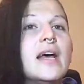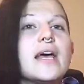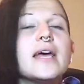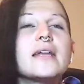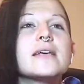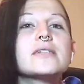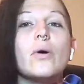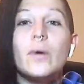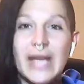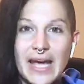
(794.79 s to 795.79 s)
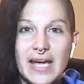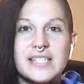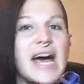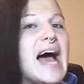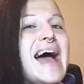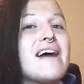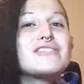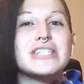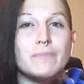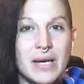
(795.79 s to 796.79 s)
It is okay to have
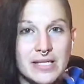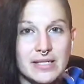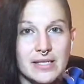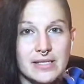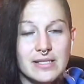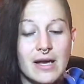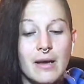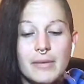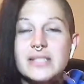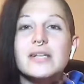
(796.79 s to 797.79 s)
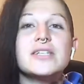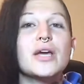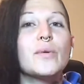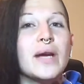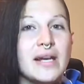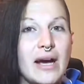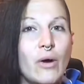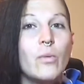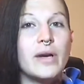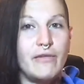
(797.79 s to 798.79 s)
spaces, because I'll tell you right now,
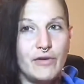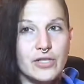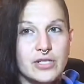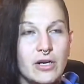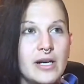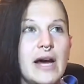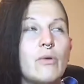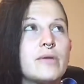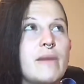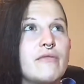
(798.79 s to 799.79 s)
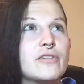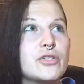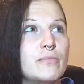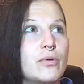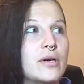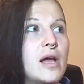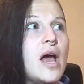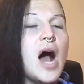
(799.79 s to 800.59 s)
when I first started out with my vision board,